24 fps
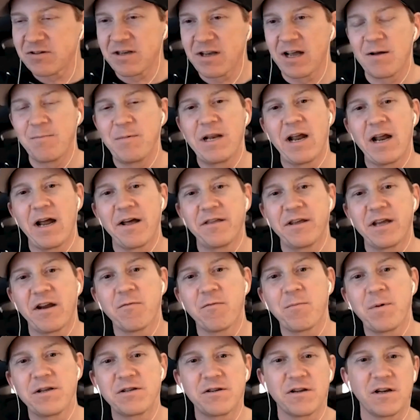you said, I mean, I think
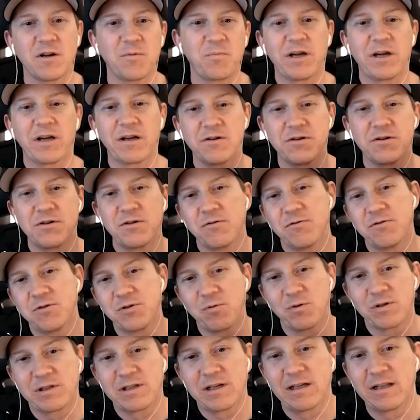everybody's going to pick and
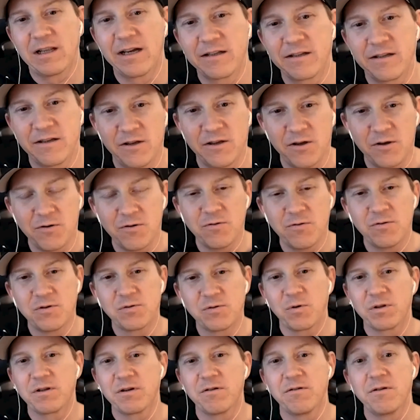choose what they like to
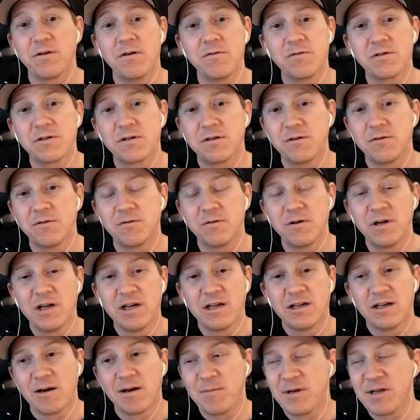use, what they're used to.
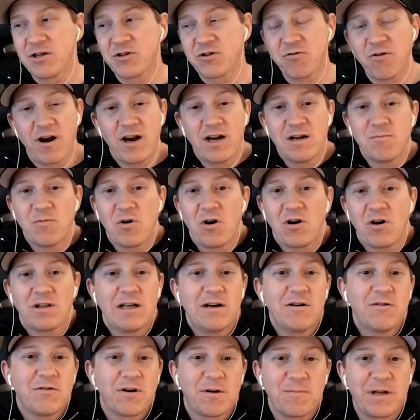I mean, try them all
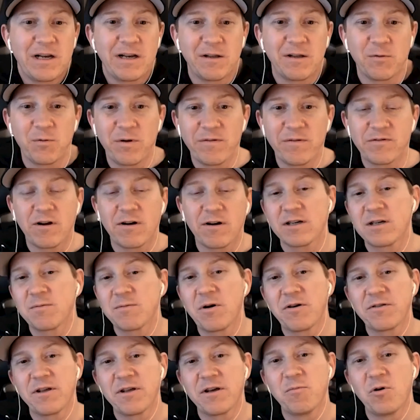out. I mean, we've talked
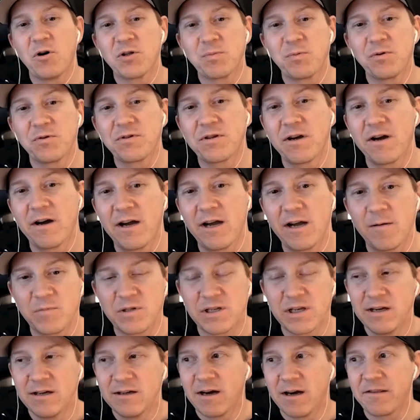about that multiple
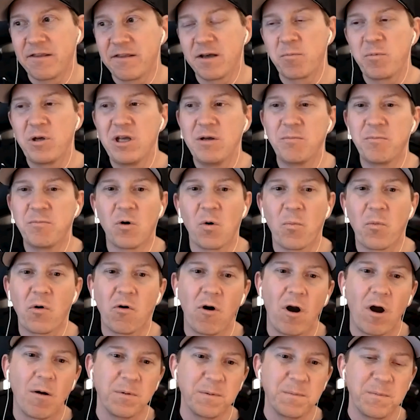times. I think people
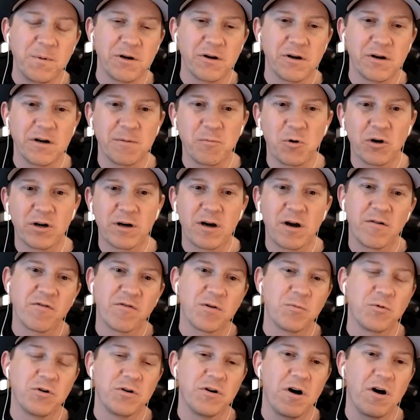probably are going to be more
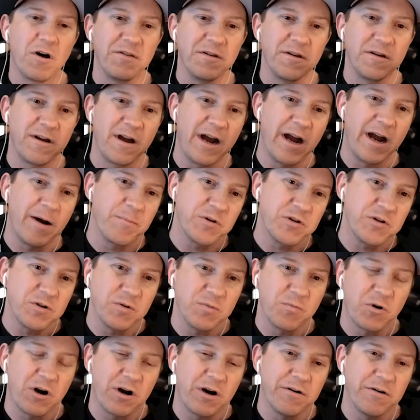comfortable on the
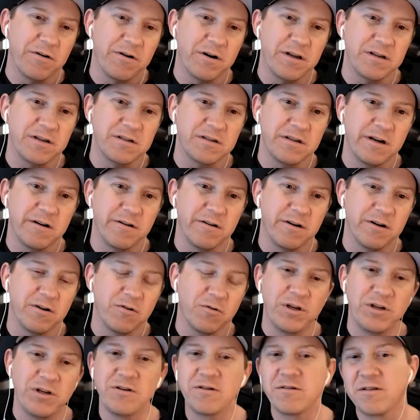aperture priority scenario
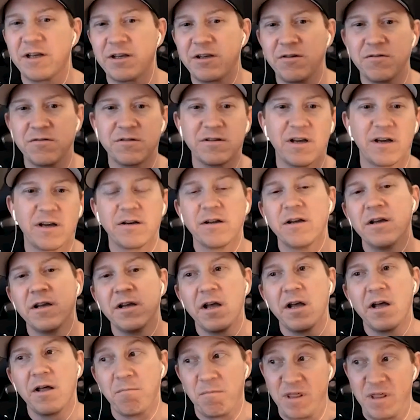when you, like you said,
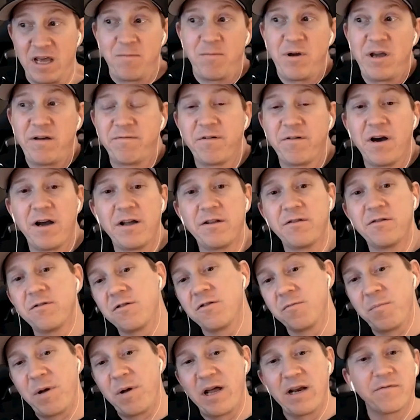they may find
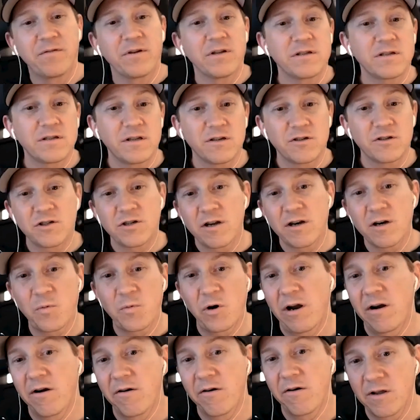the benefits to shutter
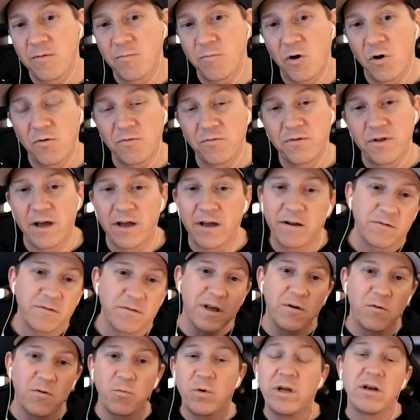priority mode that
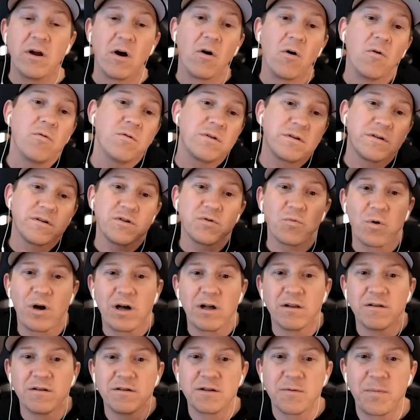we don't as
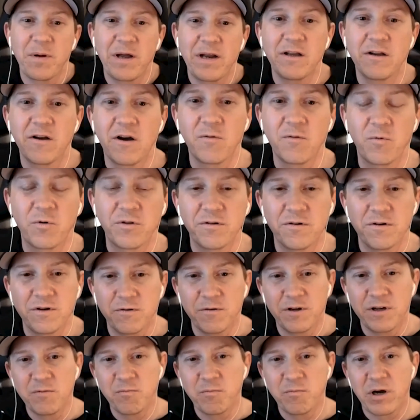well. And depending on what they're
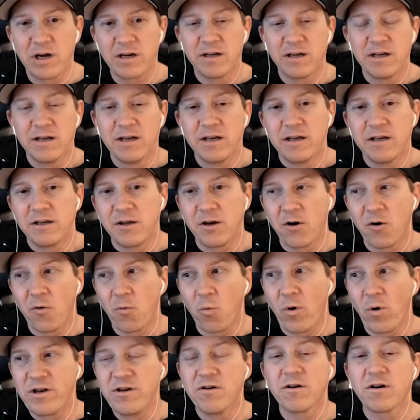doing, but you know,
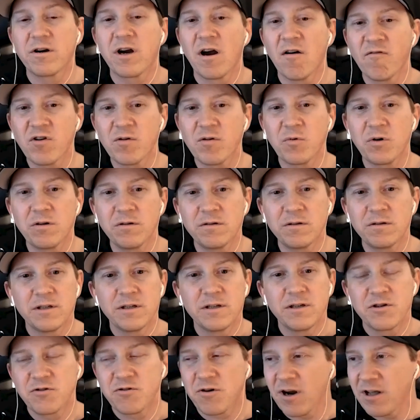when you're comfortable,
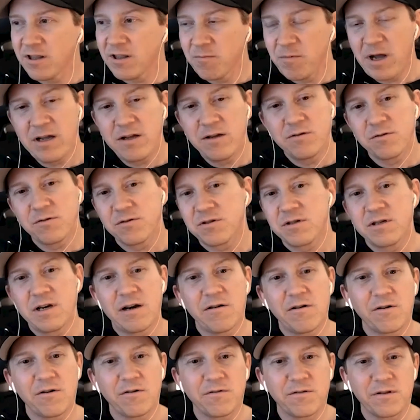try the manual
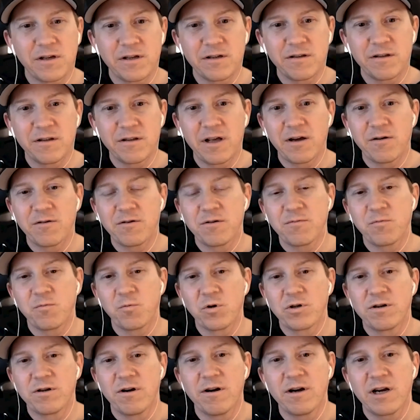scenario that
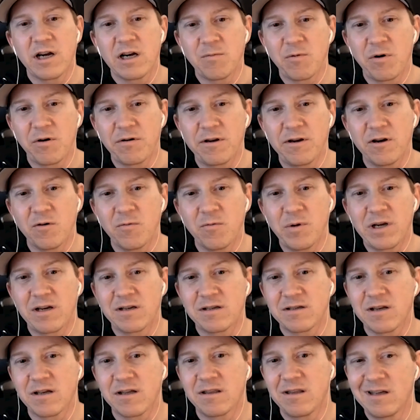we're talking about here,
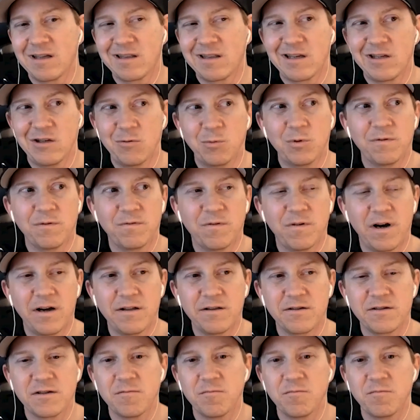because I think that you will
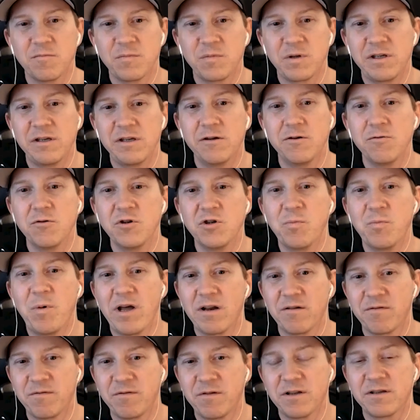find some huge
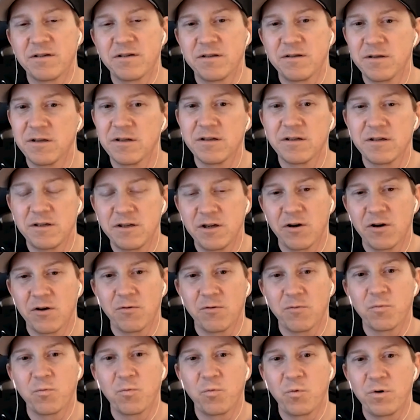benefits that, you
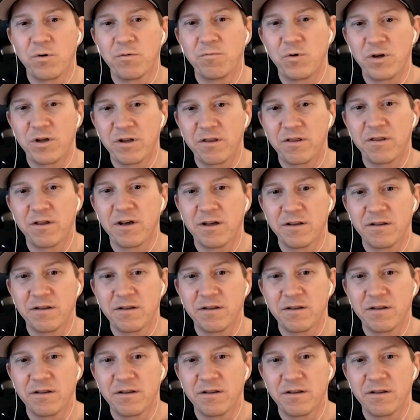know, with